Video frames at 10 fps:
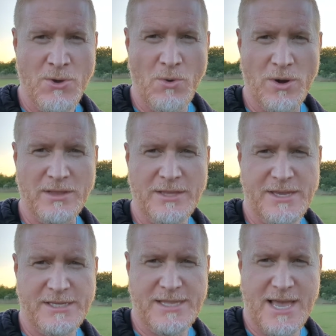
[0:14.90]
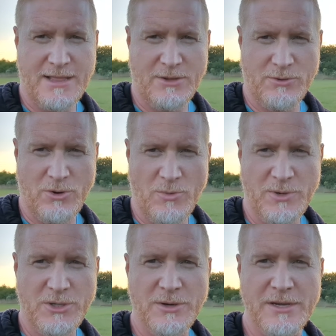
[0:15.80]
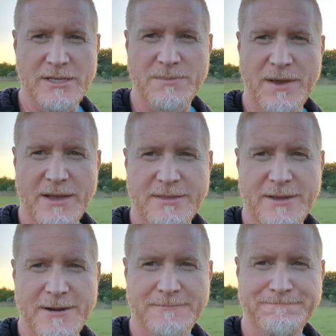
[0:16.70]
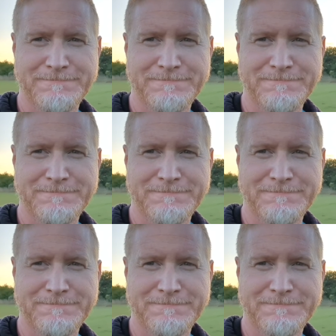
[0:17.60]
or at least that little group of trees back there.